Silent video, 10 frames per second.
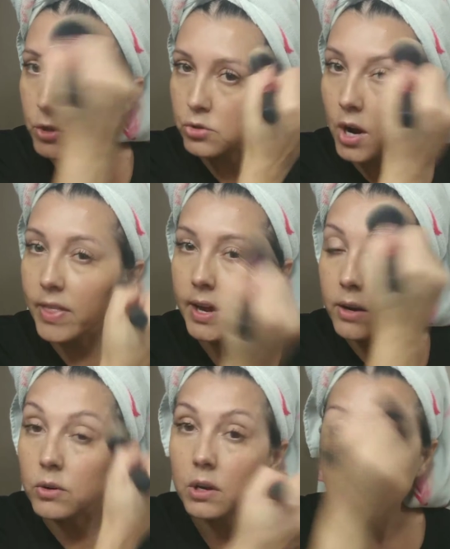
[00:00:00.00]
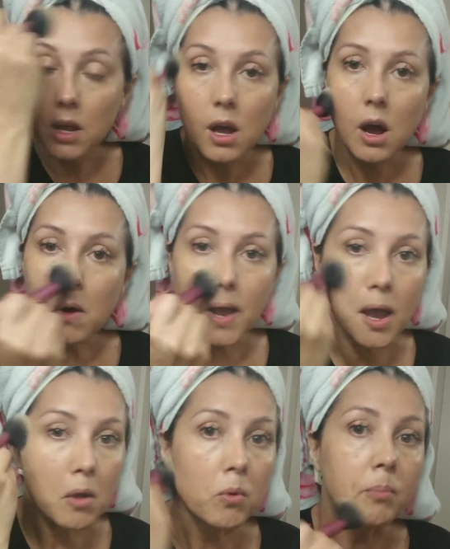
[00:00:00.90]
So try that out.
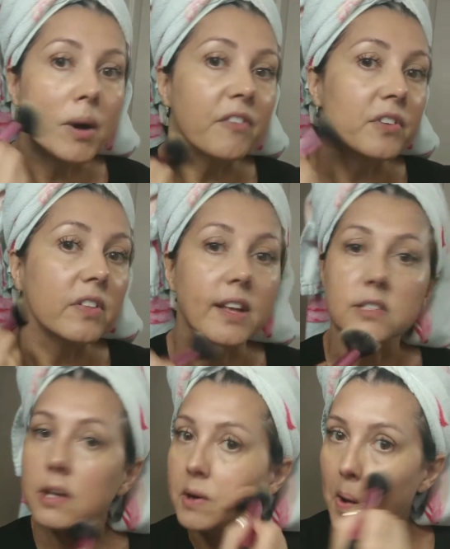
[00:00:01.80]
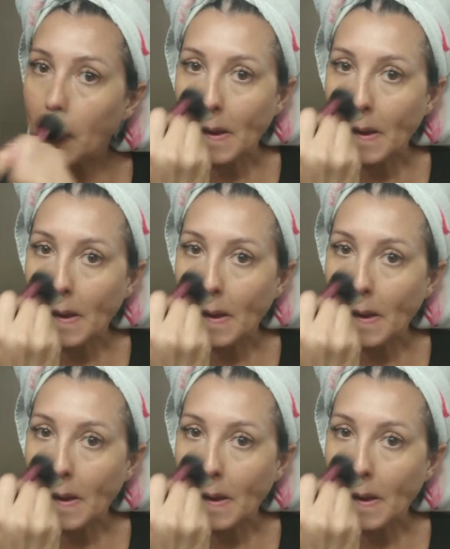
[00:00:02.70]
Okay, we're buffed, that's it.